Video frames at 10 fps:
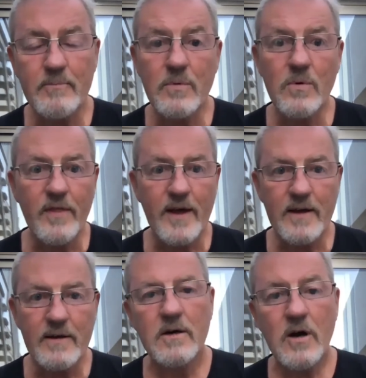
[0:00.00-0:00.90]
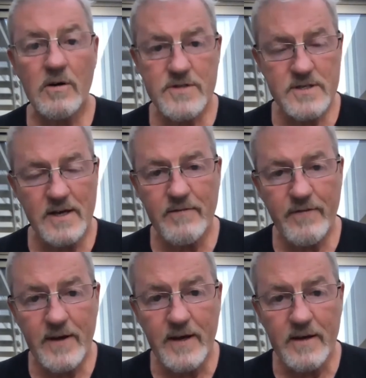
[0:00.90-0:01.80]
more than costs in
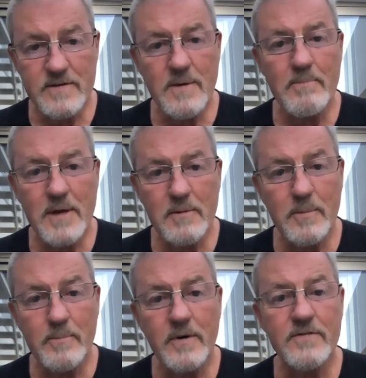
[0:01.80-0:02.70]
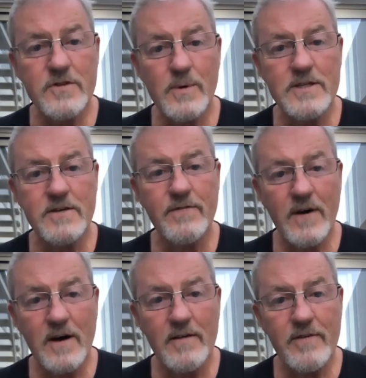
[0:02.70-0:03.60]
fees a minimum of
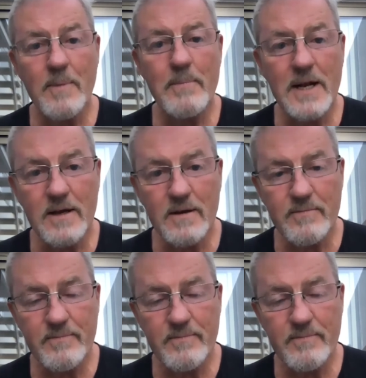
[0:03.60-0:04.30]
25 million